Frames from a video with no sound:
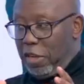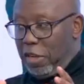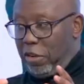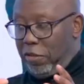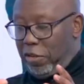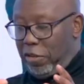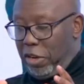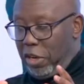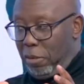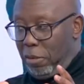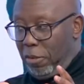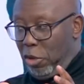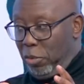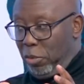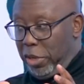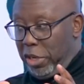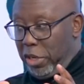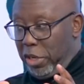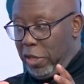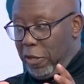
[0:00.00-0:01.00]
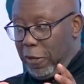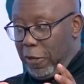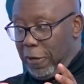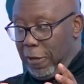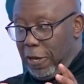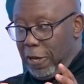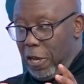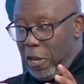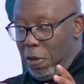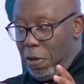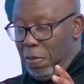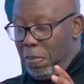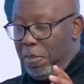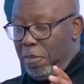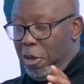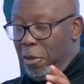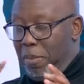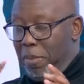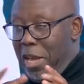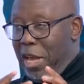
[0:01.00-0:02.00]
favour at the moment.
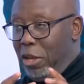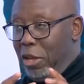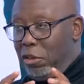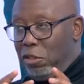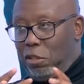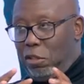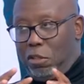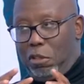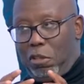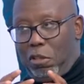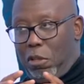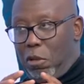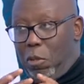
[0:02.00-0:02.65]
Bilbao's